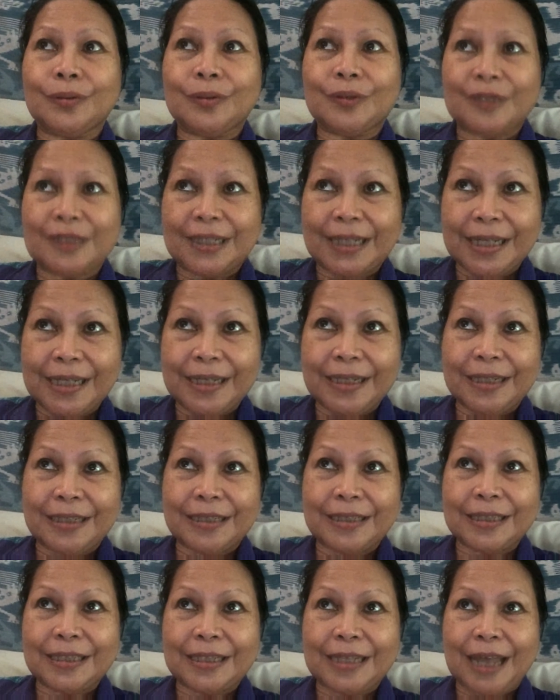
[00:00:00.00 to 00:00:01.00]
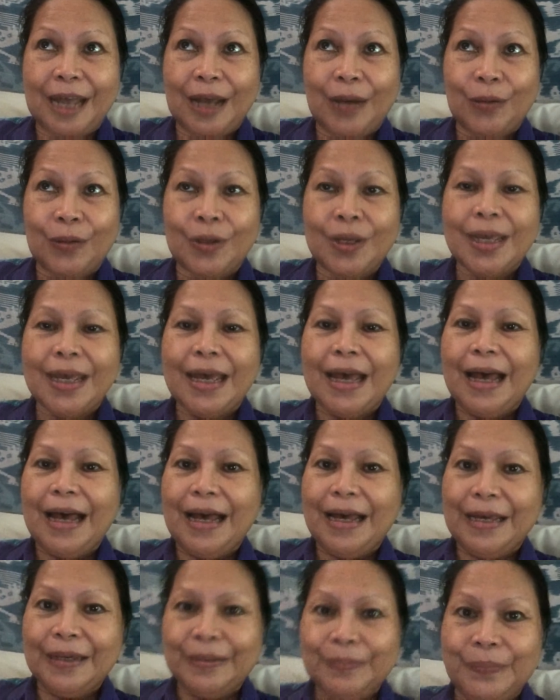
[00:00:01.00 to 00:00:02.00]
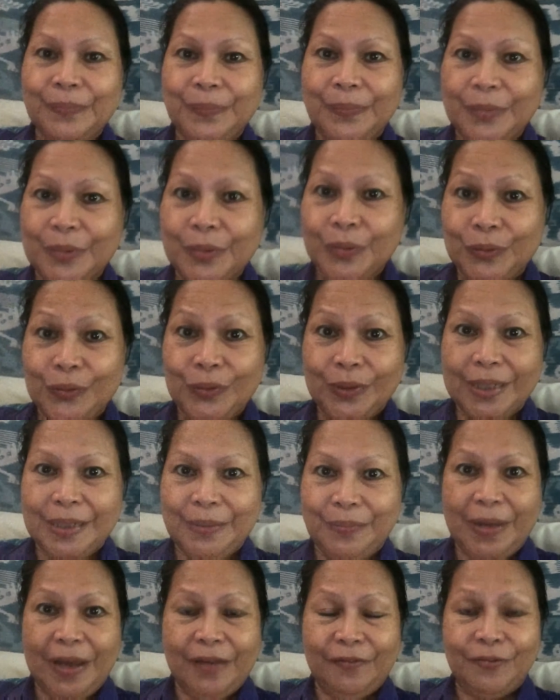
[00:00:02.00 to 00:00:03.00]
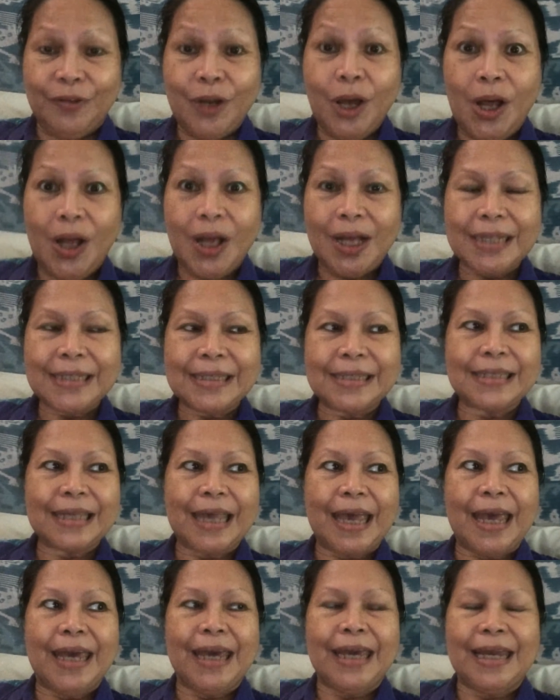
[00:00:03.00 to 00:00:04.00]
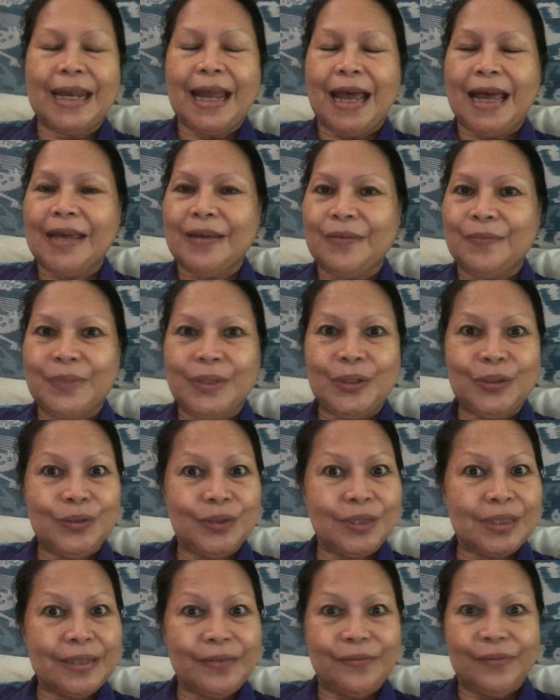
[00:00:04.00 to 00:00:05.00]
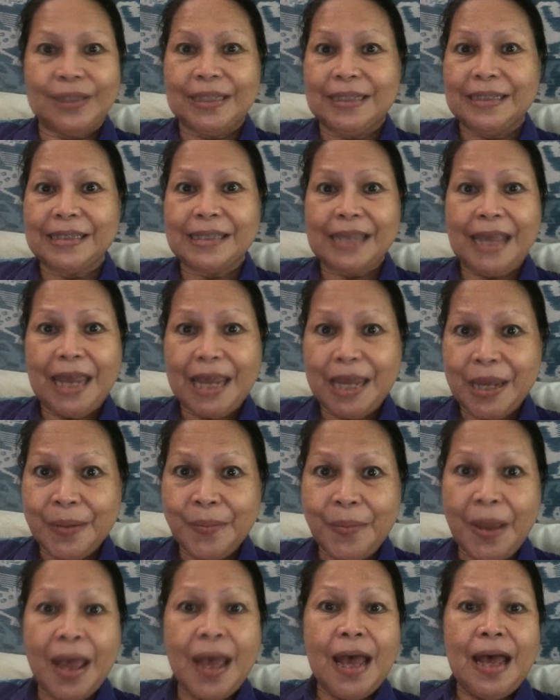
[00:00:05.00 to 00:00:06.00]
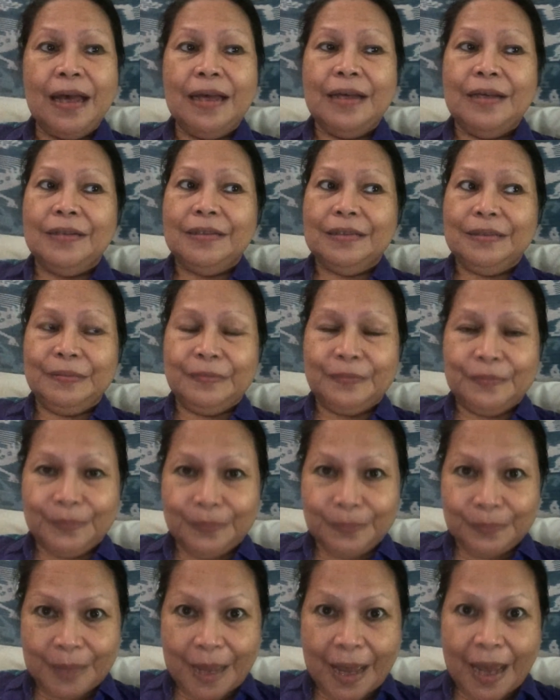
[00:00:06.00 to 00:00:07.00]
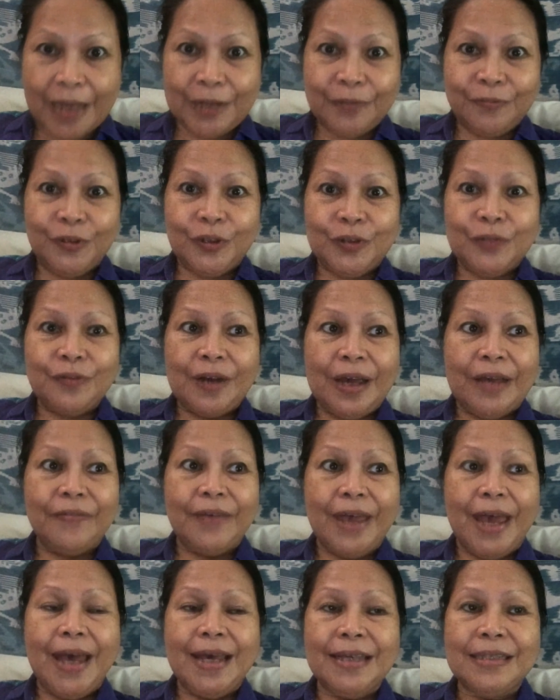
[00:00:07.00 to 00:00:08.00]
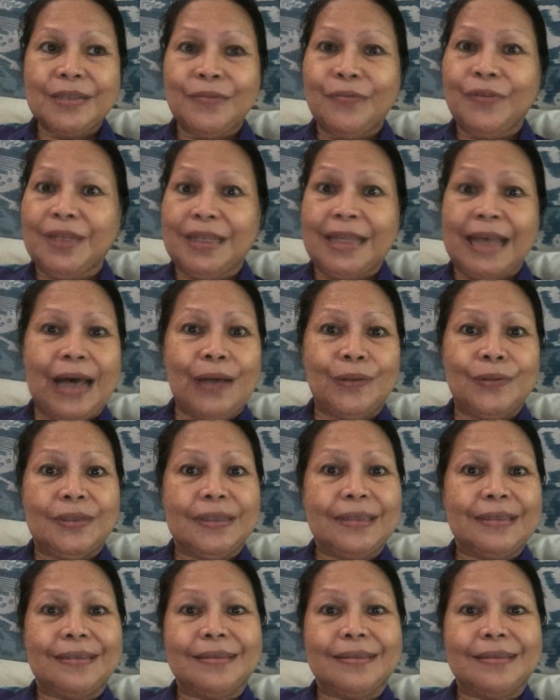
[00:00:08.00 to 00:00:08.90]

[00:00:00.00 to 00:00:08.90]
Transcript: 3 years now I am doing my vlogs, and I have been using with the same iPhone 5s without